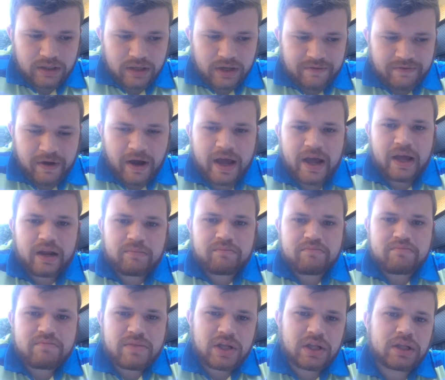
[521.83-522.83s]
If I had
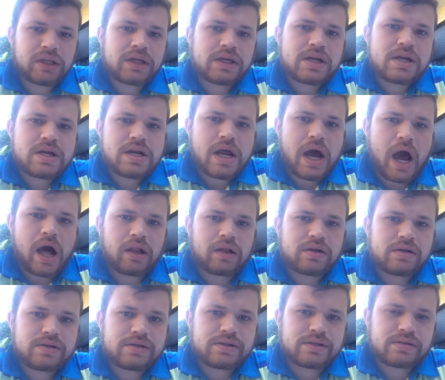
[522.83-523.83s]
$1 million,
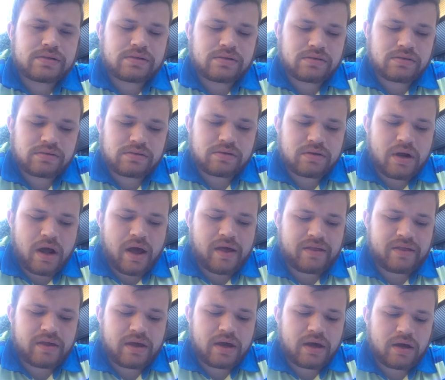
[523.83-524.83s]
I
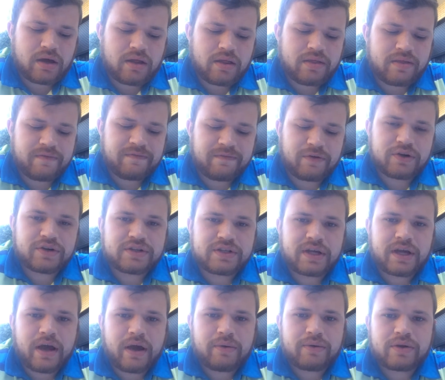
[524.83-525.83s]
think the first
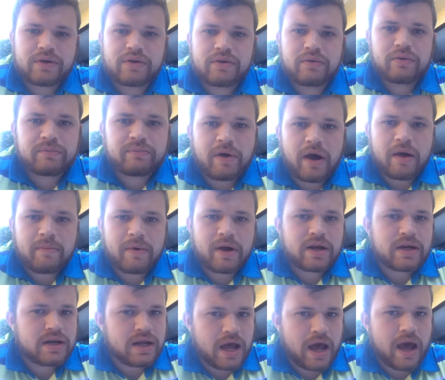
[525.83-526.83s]
thing I would do would buy my
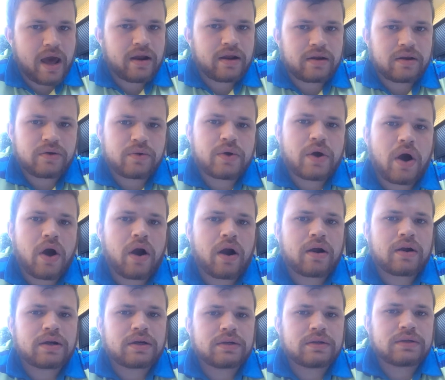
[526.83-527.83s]
dad a new car.